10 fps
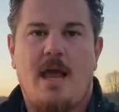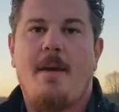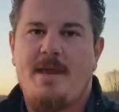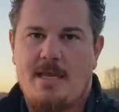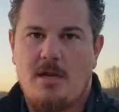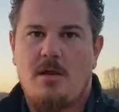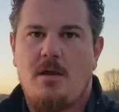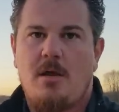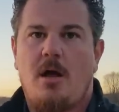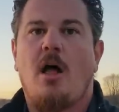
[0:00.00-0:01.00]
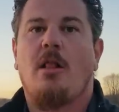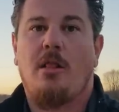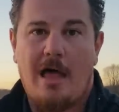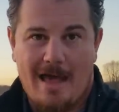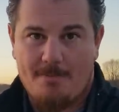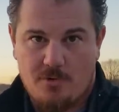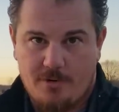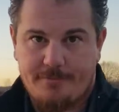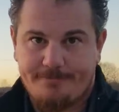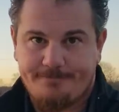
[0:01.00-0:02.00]
I mean, a lot
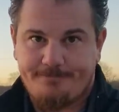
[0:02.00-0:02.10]
more.